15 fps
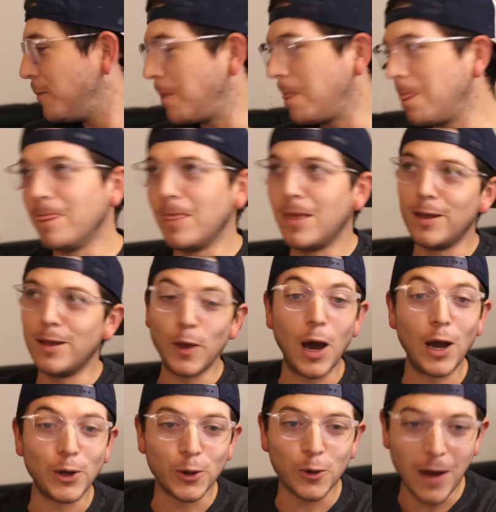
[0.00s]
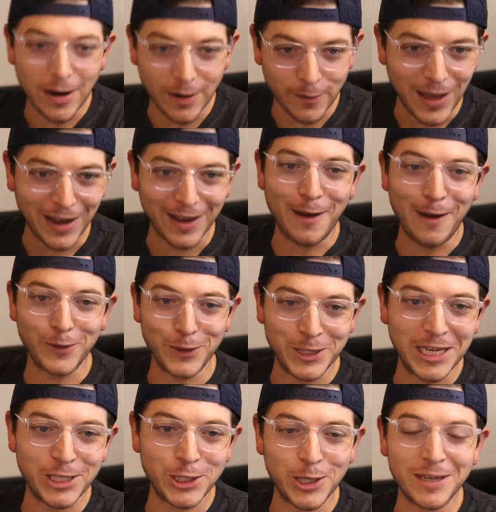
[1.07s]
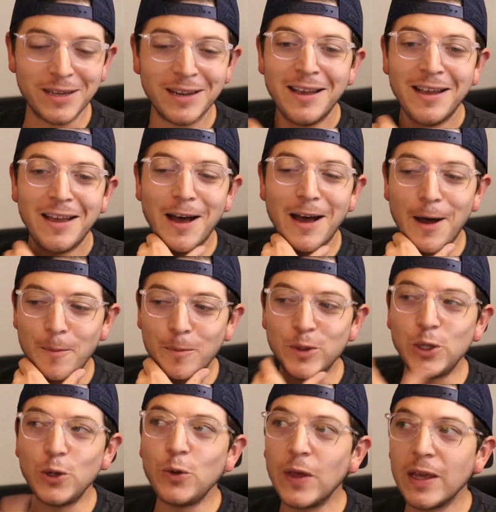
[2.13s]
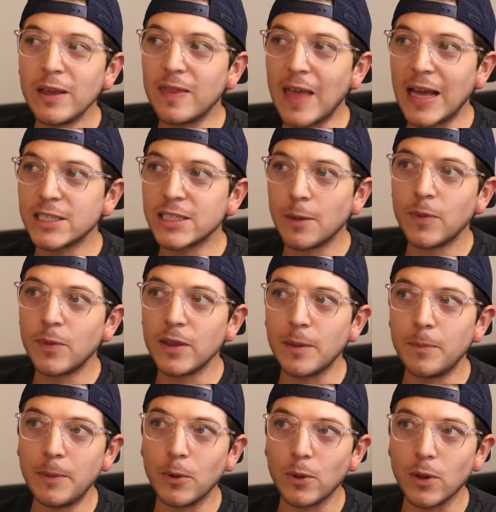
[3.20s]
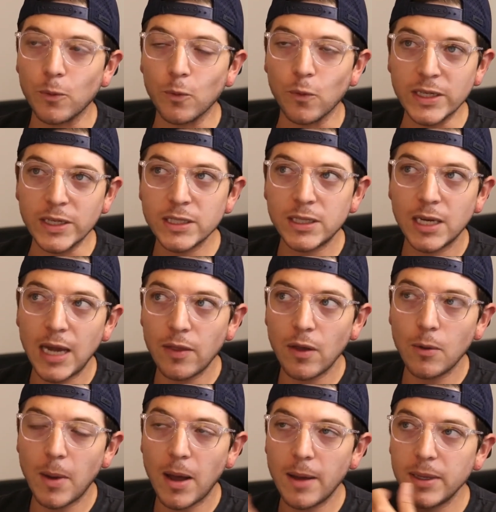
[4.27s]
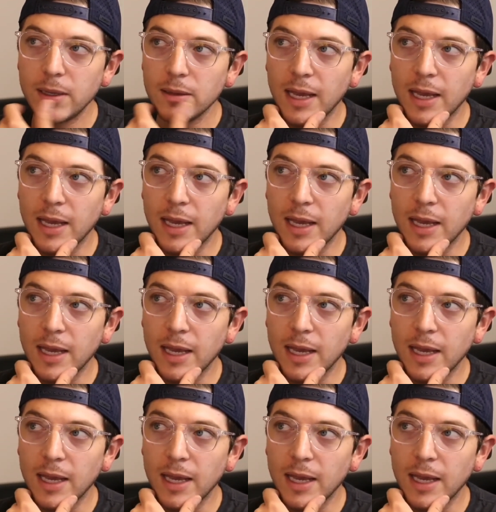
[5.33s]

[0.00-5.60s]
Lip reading: the underground of that conversation, do you think that's something that people are at risk today, though, Bobby?